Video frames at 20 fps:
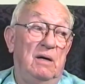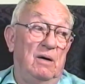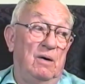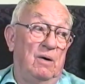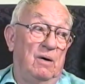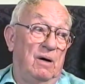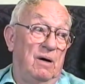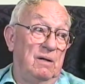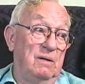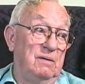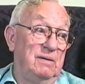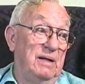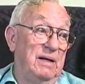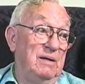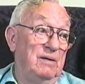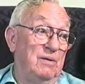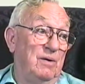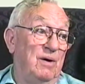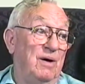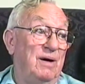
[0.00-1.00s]
all day
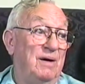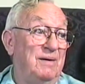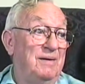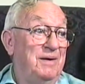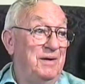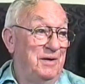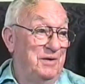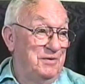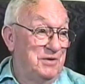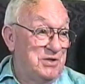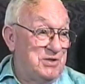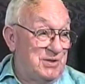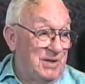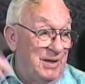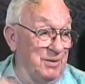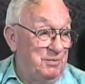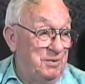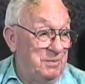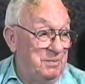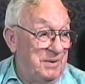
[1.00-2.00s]
long, the
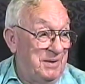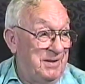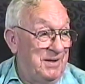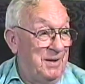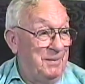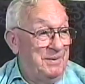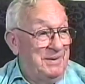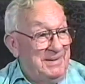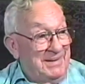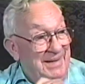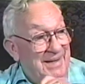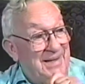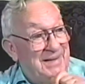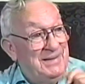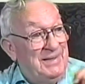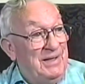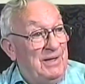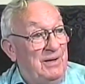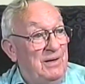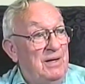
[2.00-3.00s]
sun would be coming
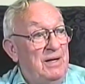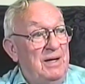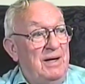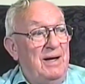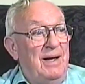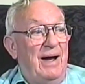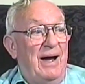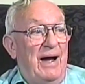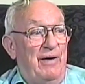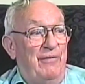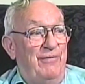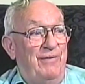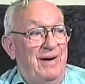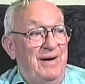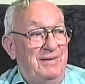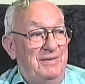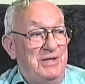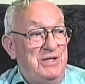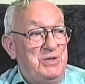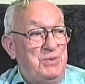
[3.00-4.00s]
down there. I
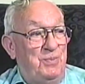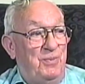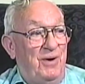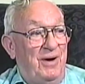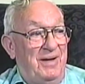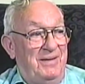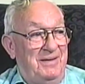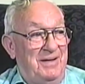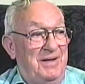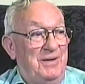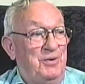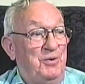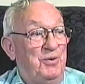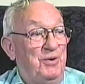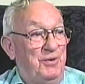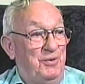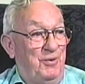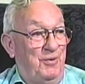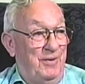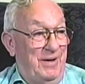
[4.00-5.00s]
found this spot a
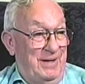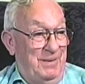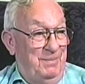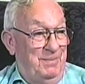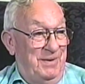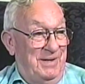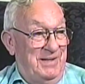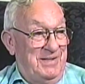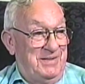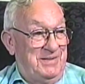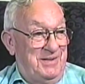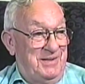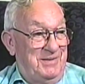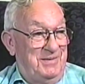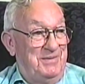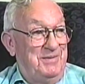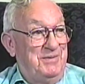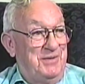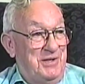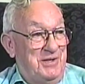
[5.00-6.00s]
good, great place to,
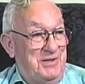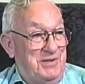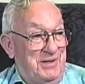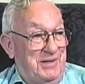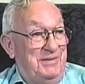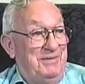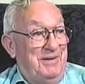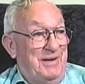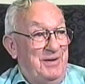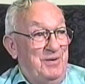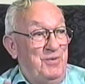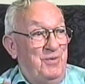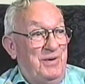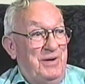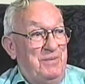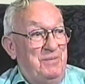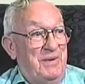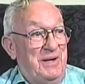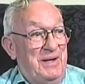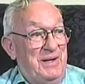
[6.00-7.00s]
to sit and
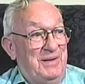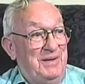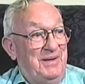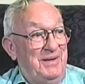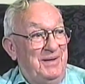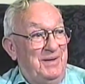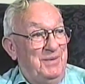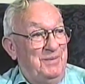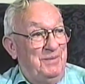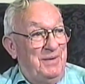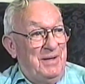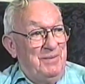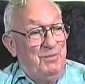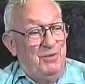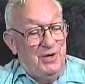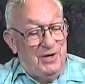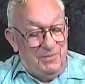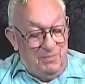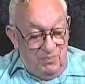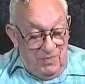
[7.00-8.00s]
read my, my
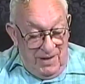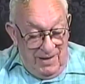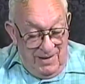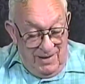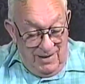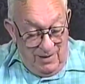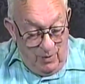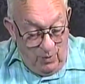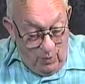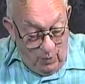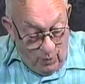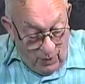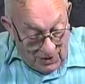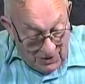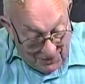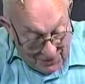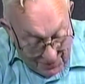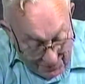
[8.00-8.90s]
book. What type? One of the